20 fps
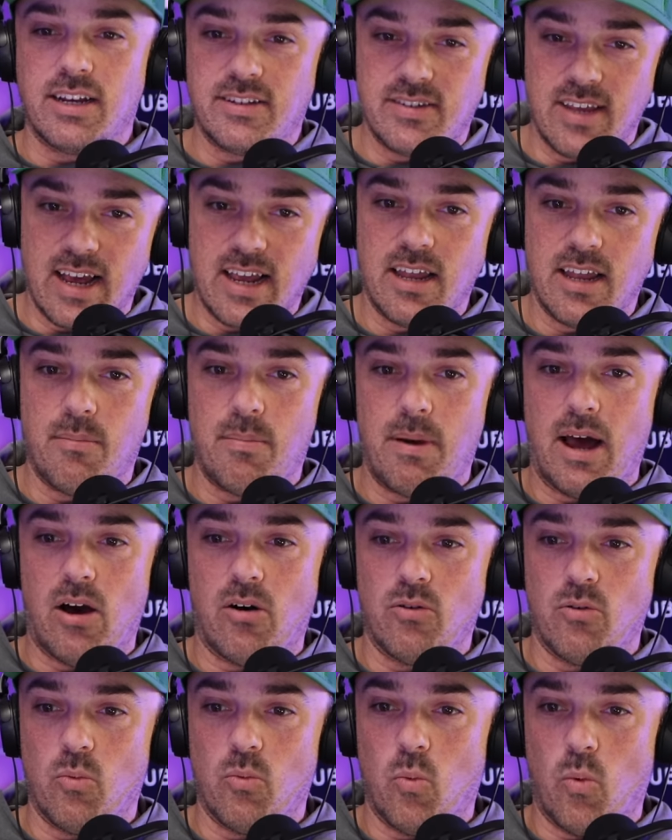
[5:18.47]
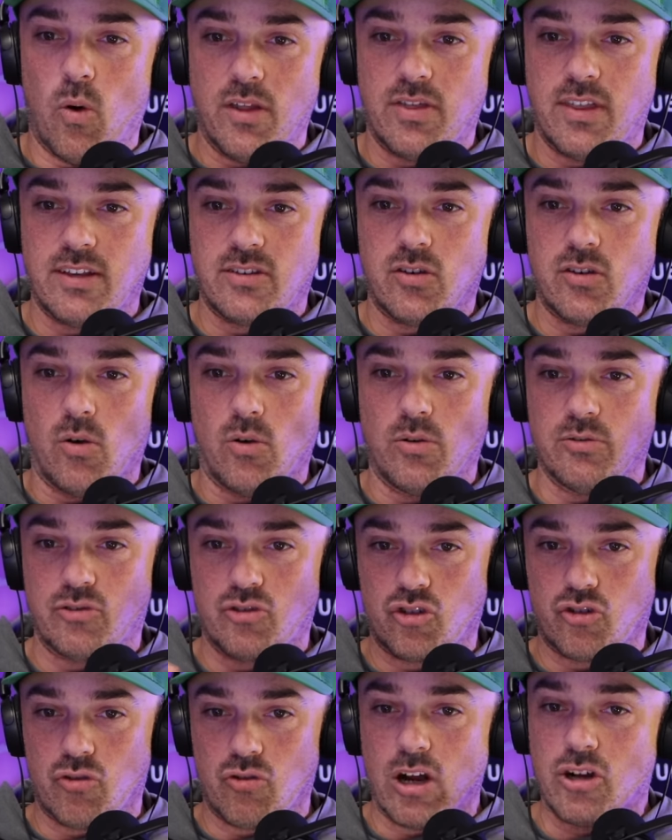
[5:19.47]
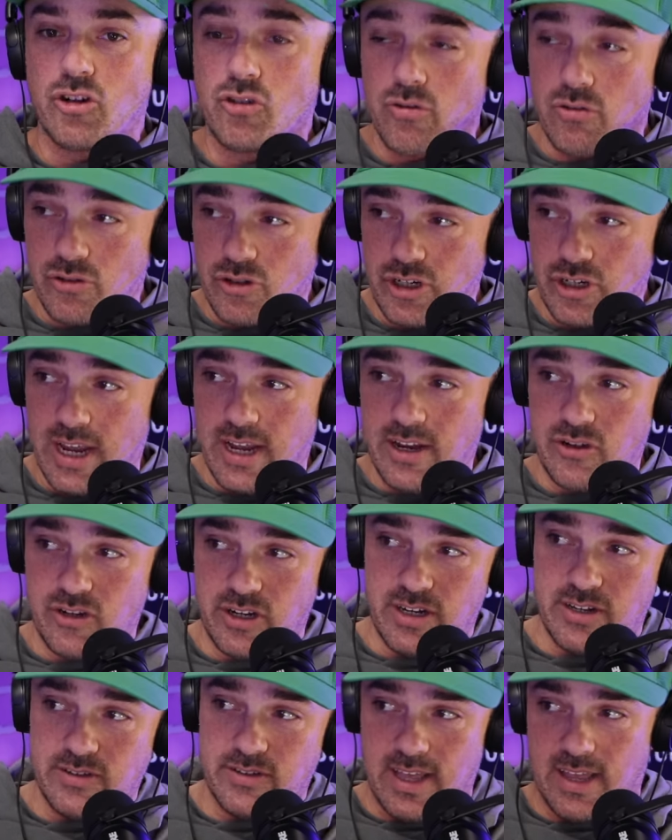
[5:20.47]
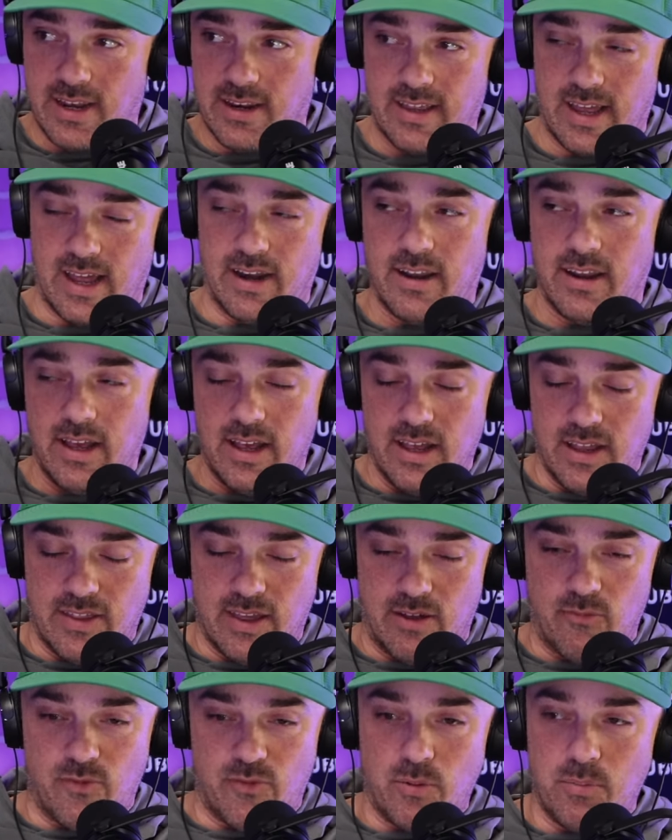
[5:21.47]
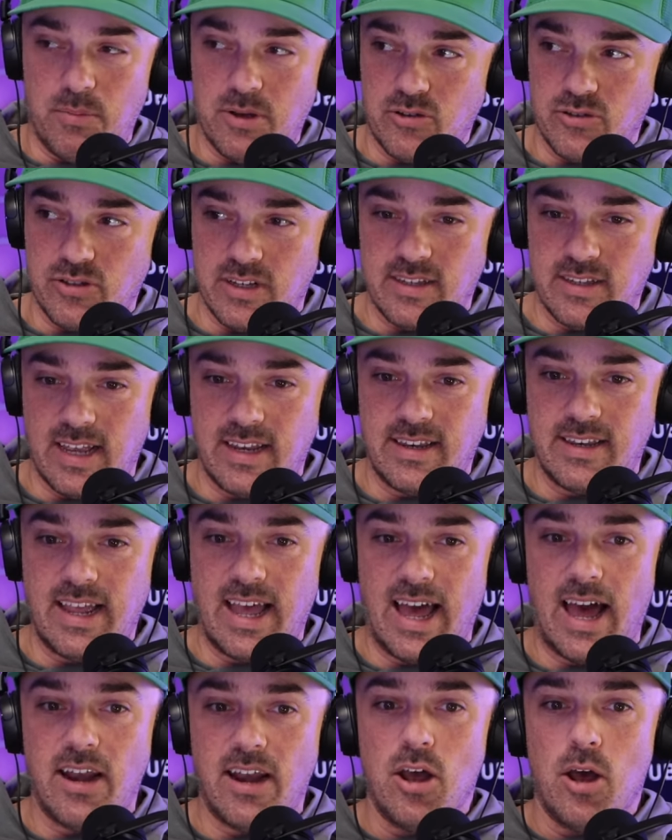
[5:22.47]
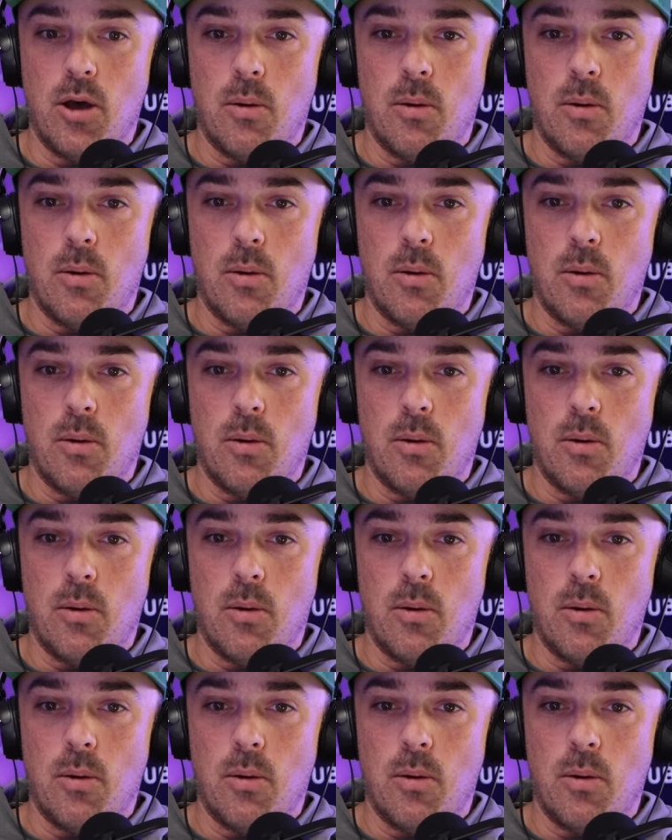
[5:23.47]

second about what this whole structural change is mm-hmm. that, that, that Phil Mickelson's hinting at.